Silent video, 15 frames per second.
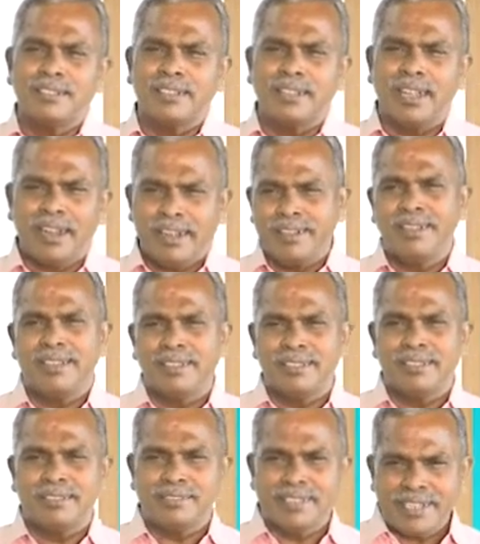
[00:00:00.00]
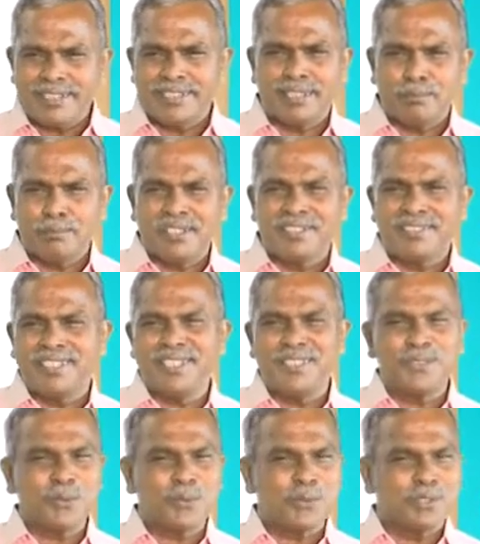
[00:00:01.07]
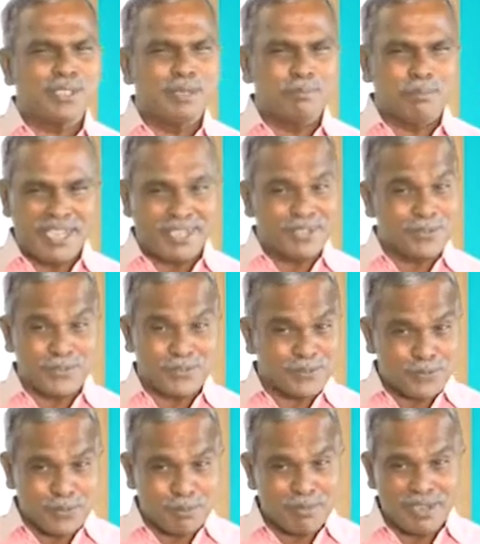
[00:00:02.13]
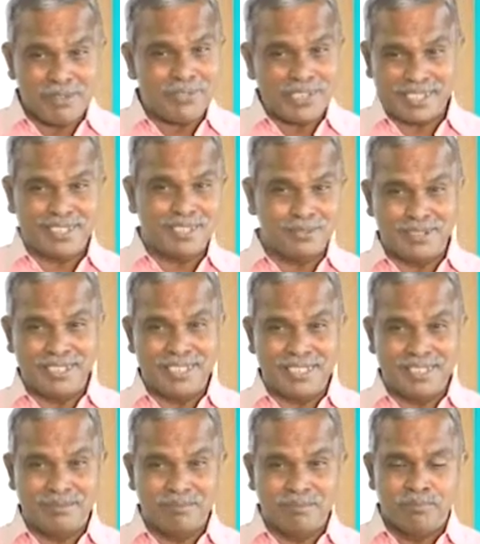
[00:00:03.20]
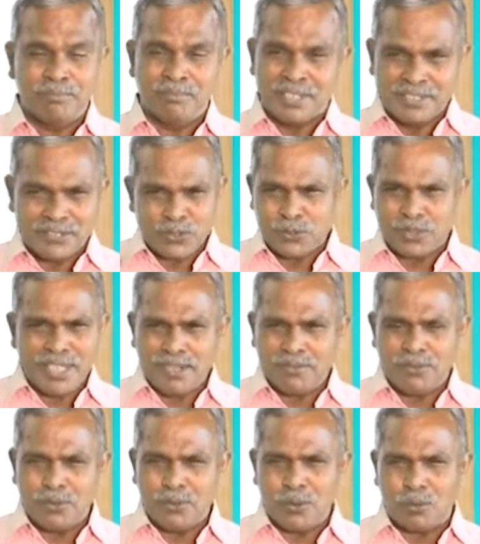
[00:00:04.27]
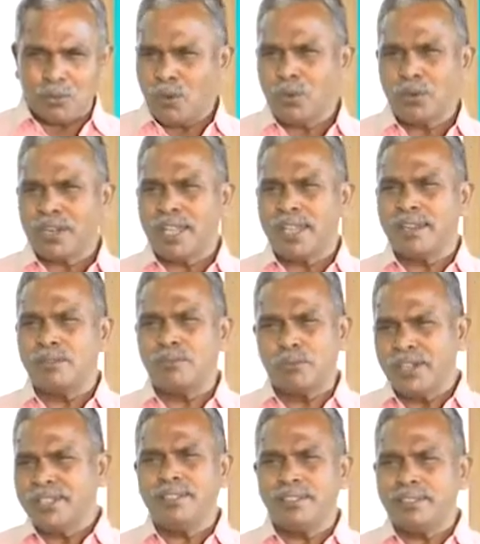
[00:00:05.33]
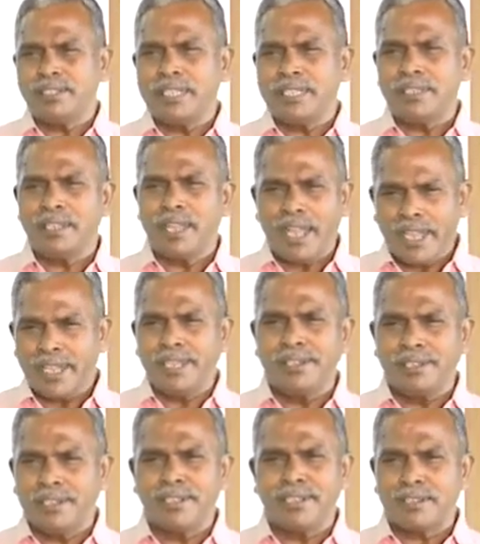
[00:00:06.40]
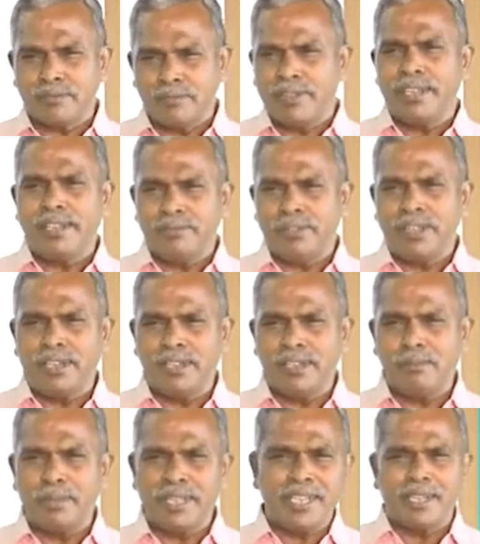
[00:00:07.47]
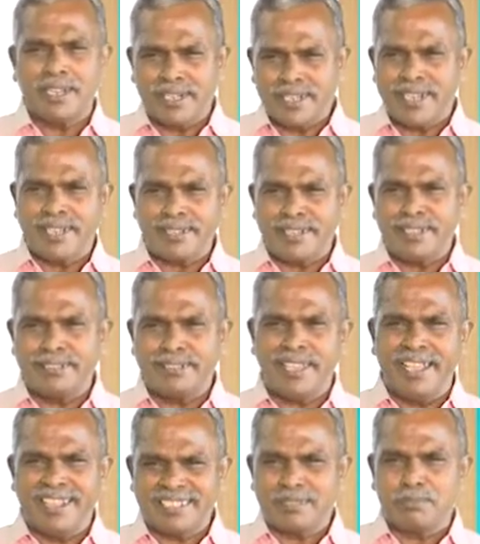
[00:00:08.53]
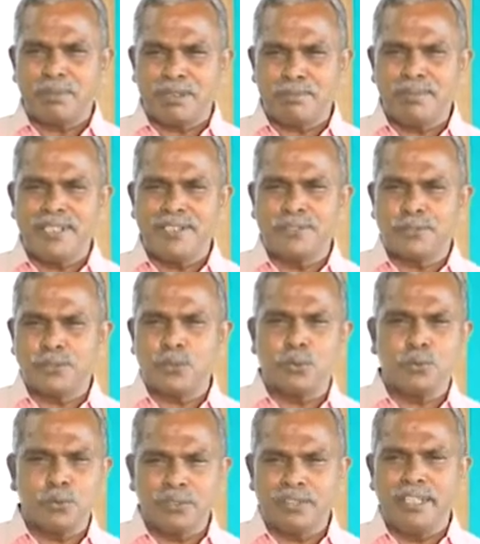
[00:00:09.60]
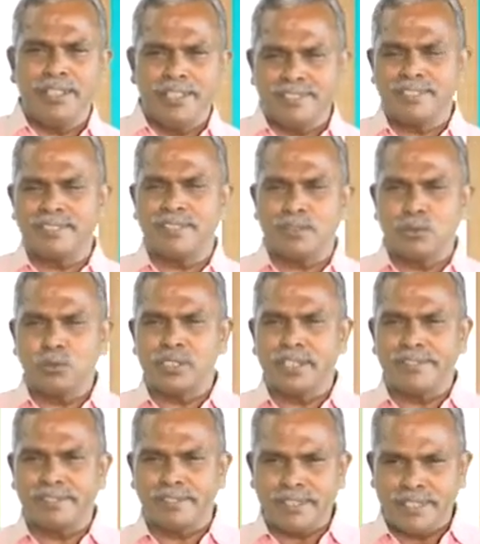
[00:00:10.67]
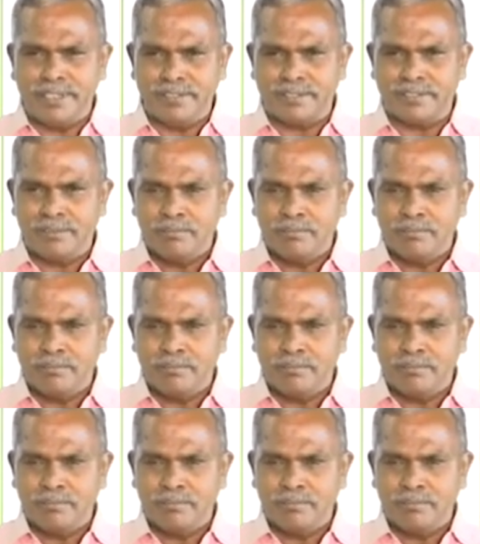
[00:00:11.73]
and that can be seen through the microscope effectively. So, therefore, overall one thing I learnt very well by conducting the experiment through these solutions is,